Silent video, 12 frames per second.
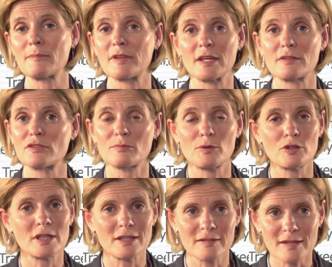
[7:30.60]
thing. Just
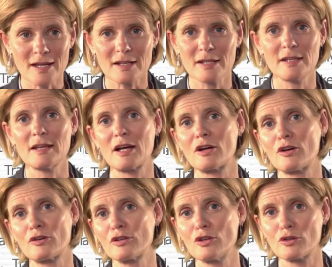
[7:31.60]
put exactly
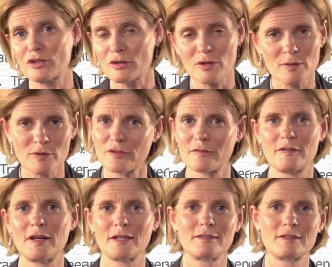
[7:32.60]
how your degree was
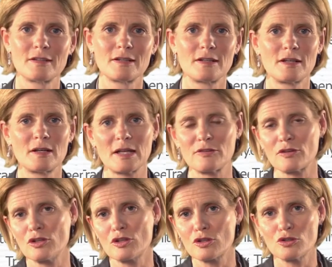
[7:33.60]
defined. And
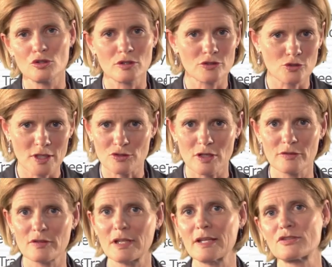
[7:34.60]
so you can do a straight
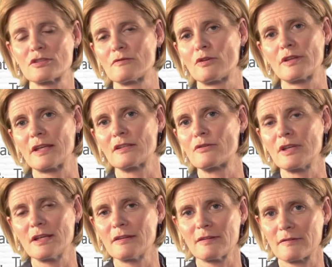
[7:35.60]
translation of what that
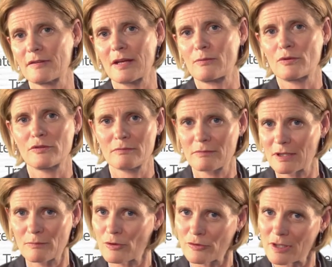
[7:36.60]
degree is if it wasn't
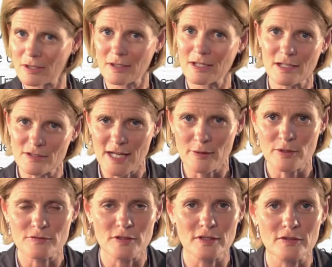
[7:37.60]
in the English
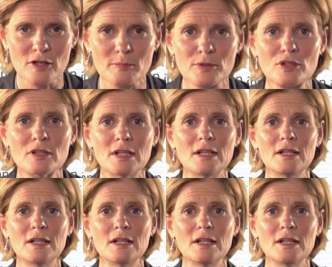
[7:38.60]
language, for example.